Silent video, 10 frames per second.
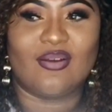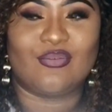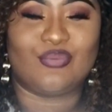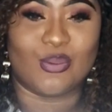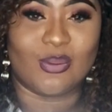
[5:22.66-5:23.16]

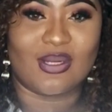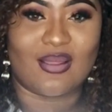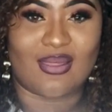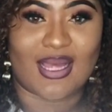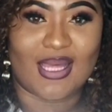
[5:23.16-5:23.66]
food
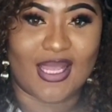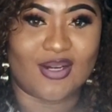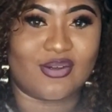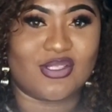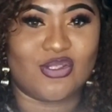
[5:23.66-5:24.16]
that
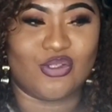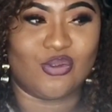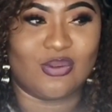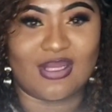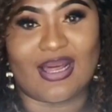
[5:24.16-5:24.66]
cater
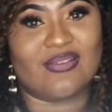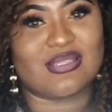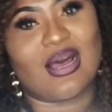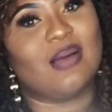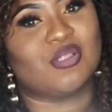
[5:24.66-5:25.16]
to the
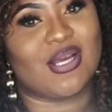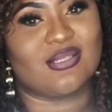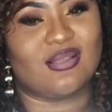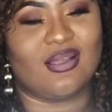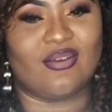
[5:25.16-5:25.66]
lifestyle I'm trying
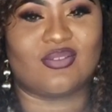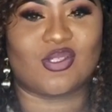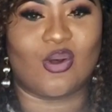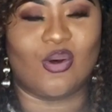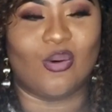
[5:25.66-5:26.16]
to live.
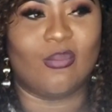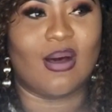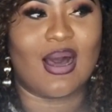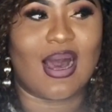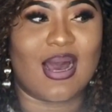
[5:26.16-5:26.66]

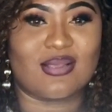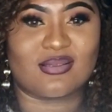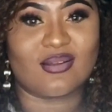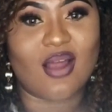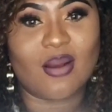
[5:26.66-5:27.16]
So
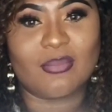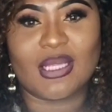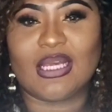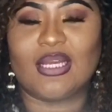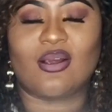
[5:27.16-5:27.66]
as a
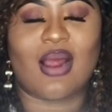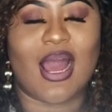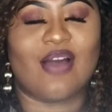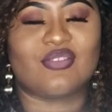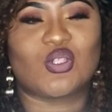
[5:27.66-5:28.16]
non-meat eater, I
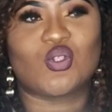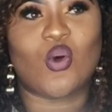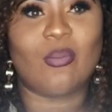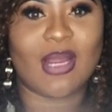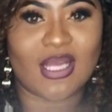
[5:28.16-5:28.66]
have
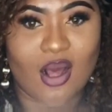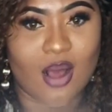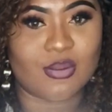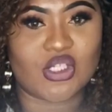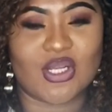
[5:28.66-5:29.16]
so many
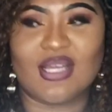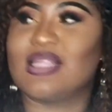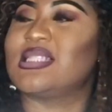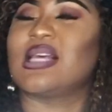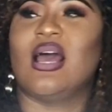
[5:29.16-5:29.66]

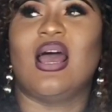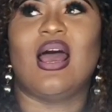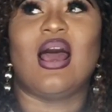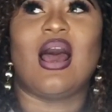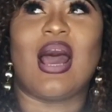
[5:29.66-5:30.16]
options.
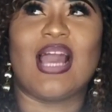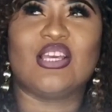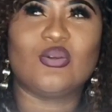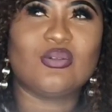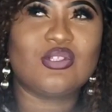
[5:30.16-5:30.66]
I
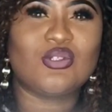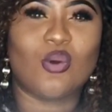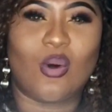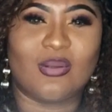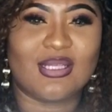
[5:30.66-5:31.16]
used
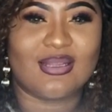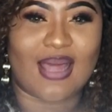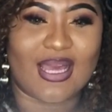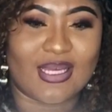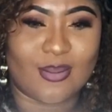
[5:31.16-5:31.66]
to only
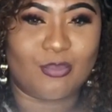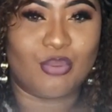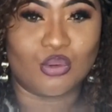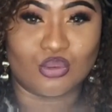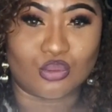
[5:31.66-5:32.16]
like
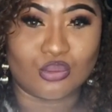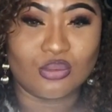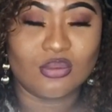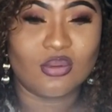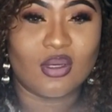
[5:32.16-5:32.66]
pondu,